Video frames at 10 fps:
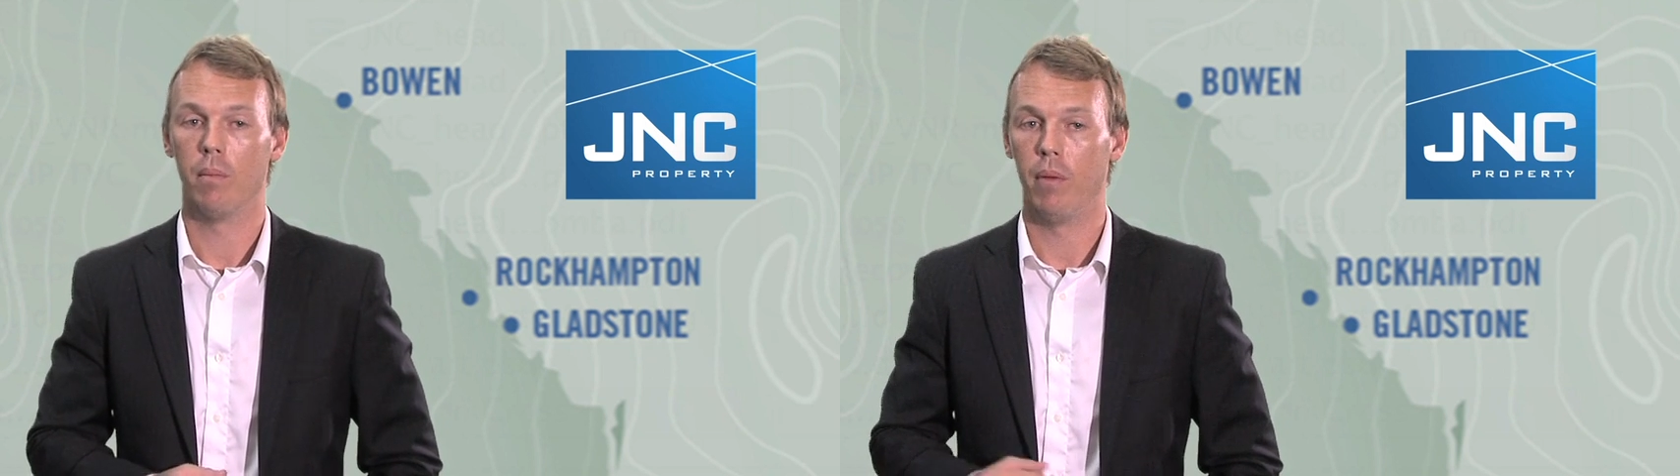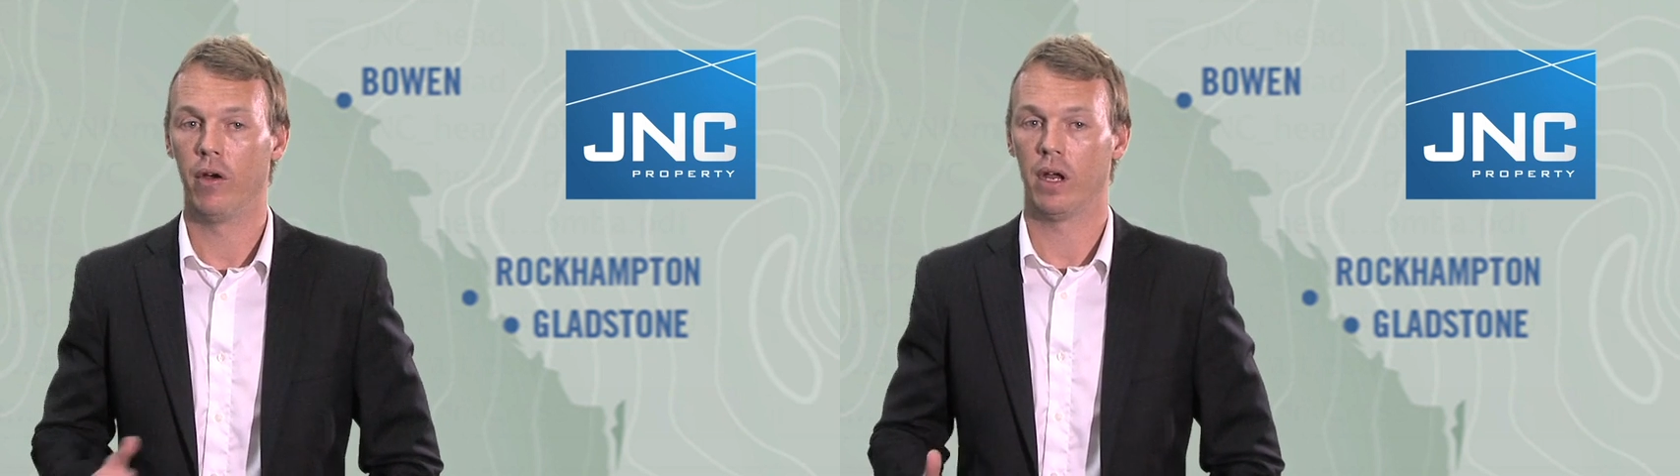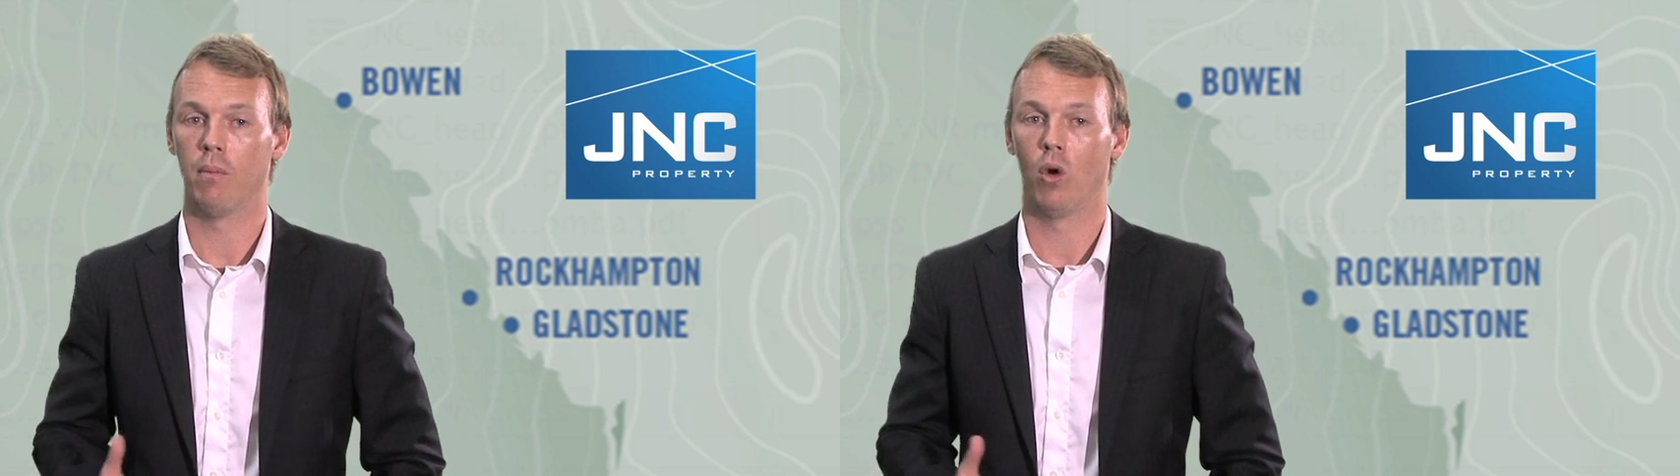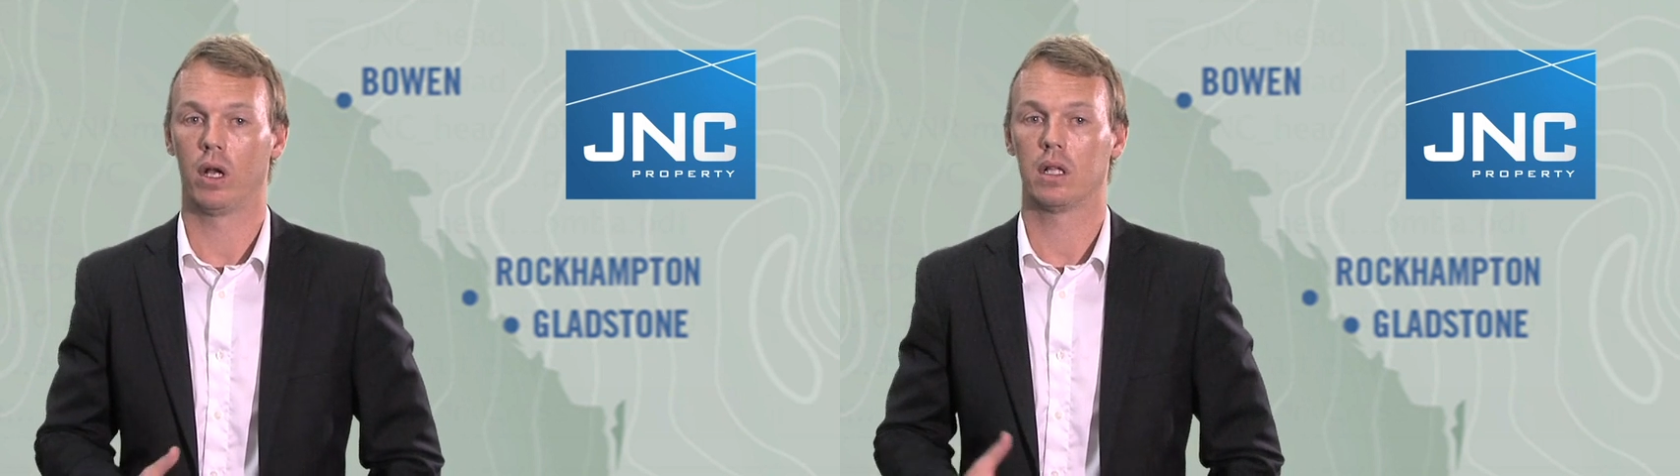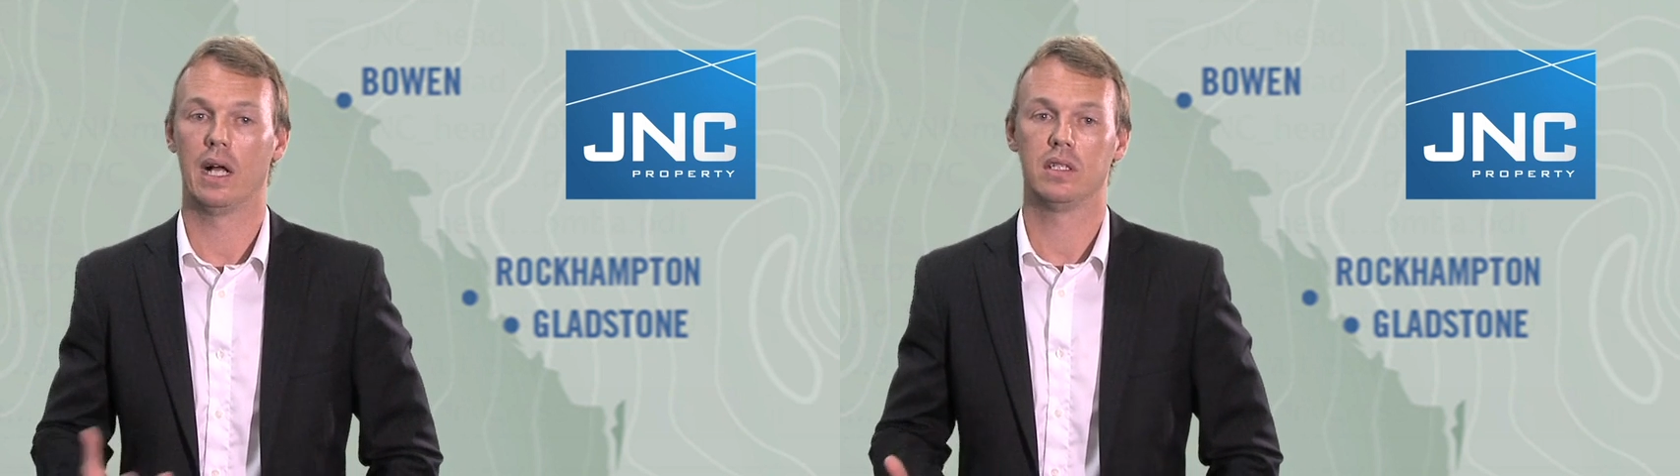Bearing in
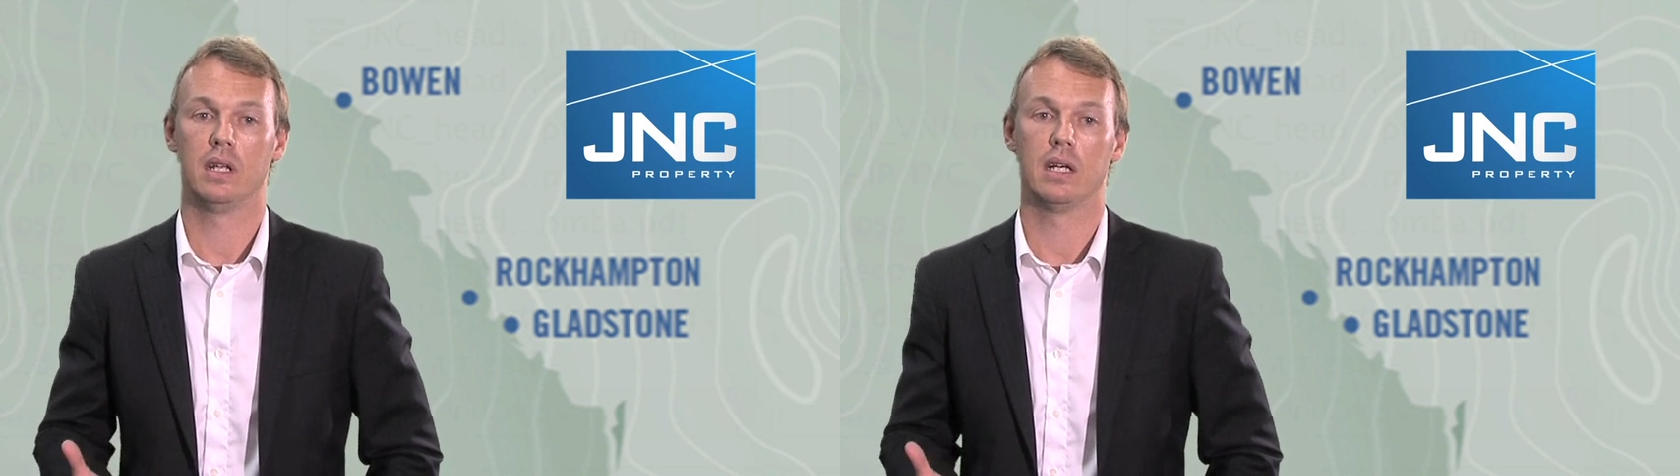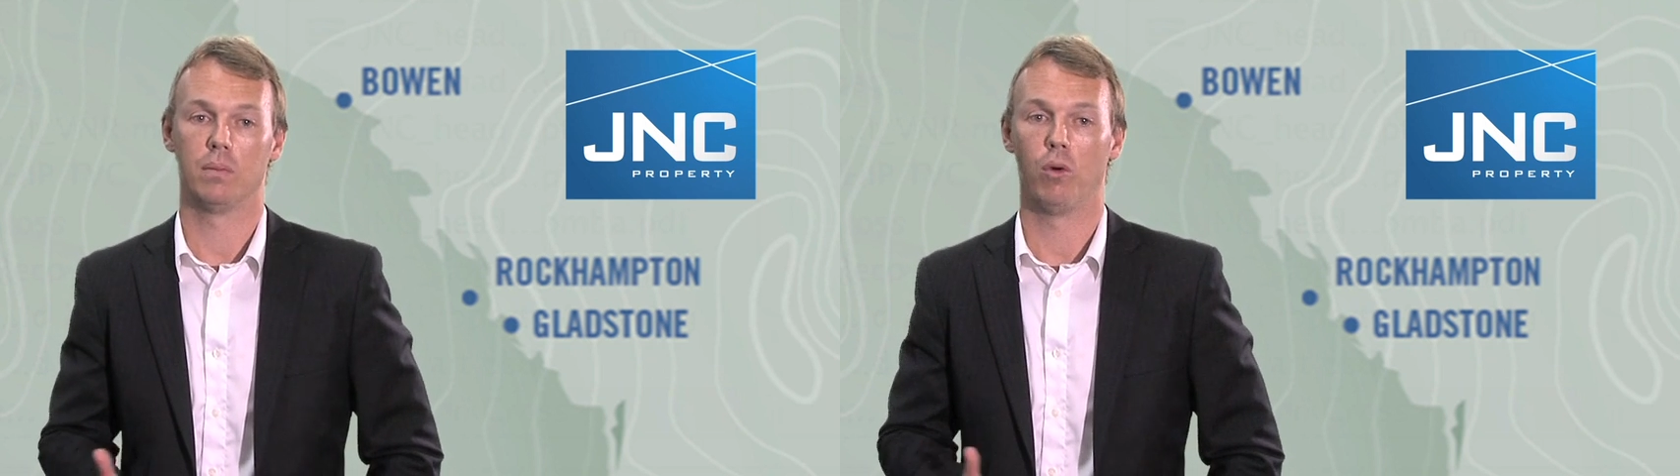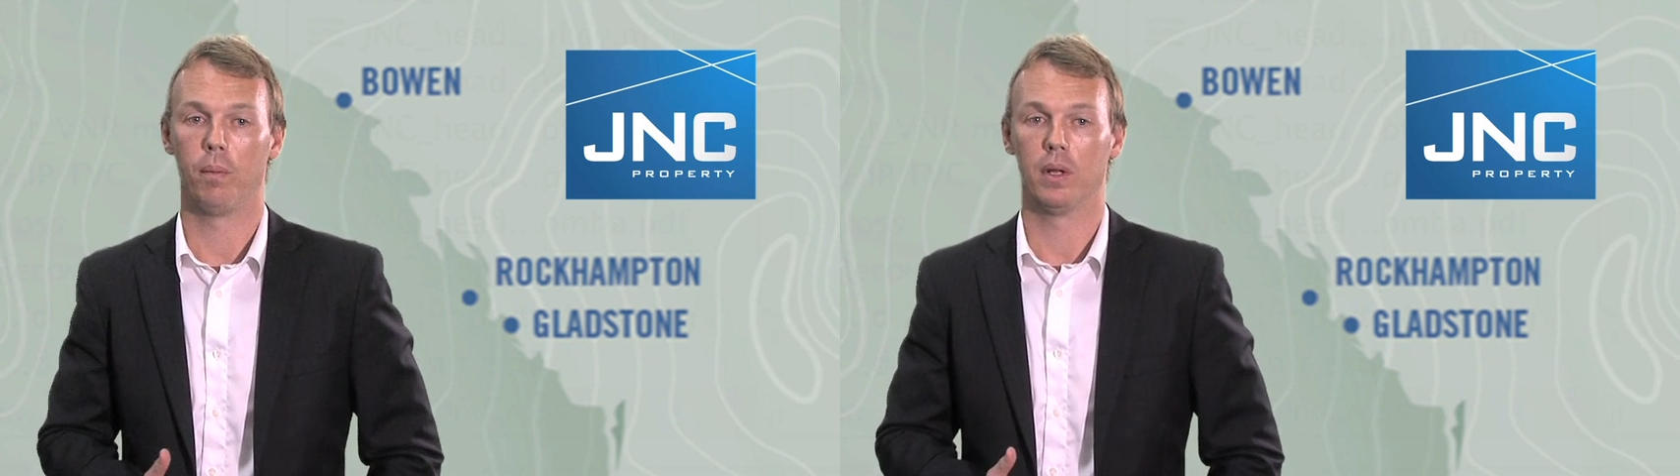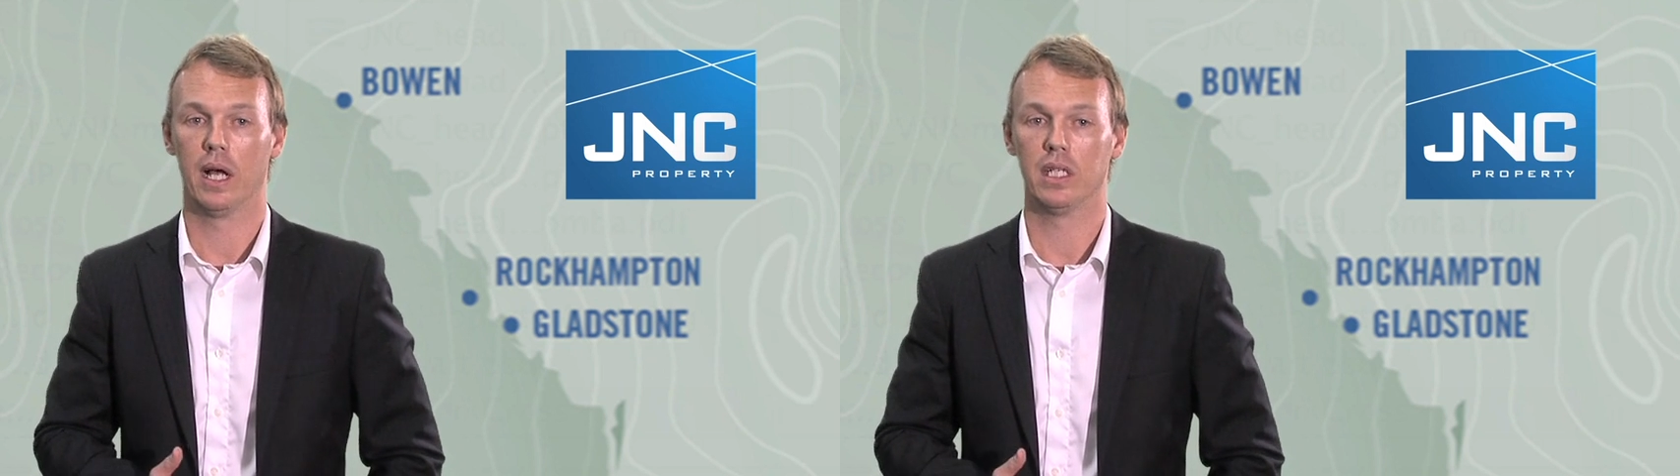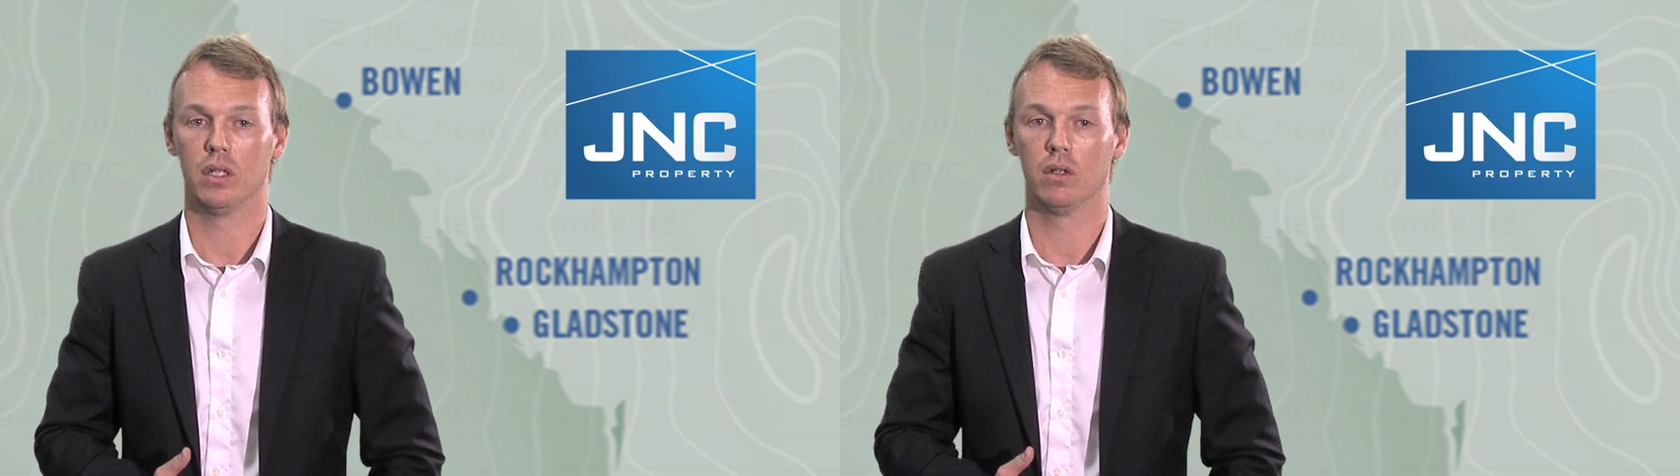mind Gladstone has a
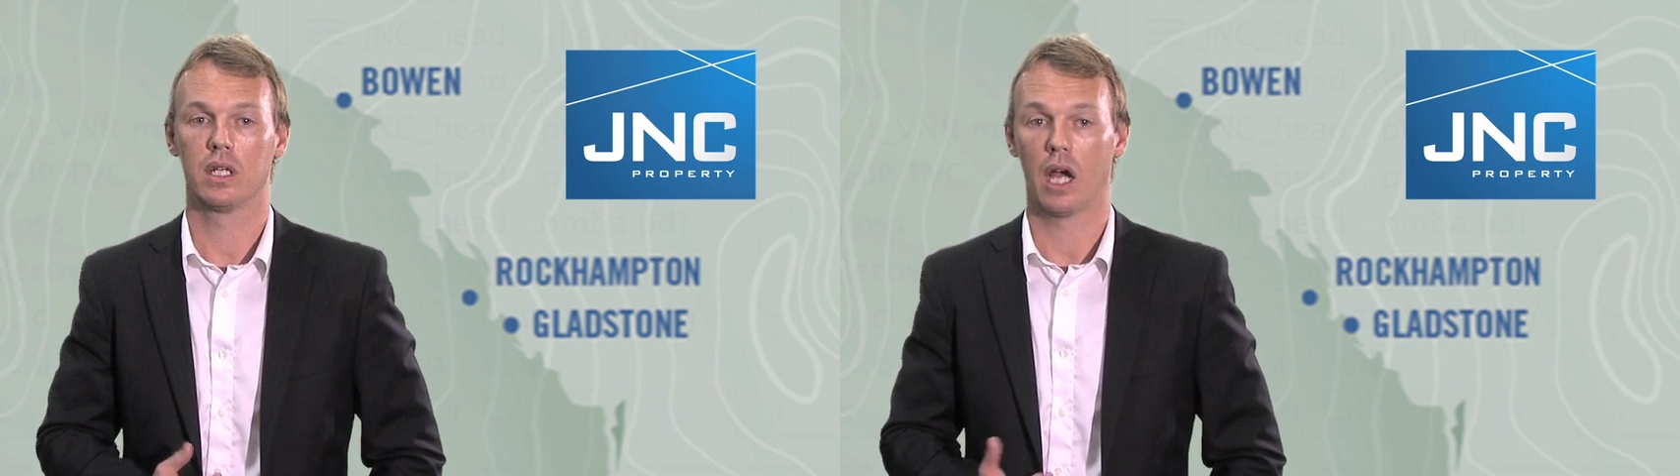population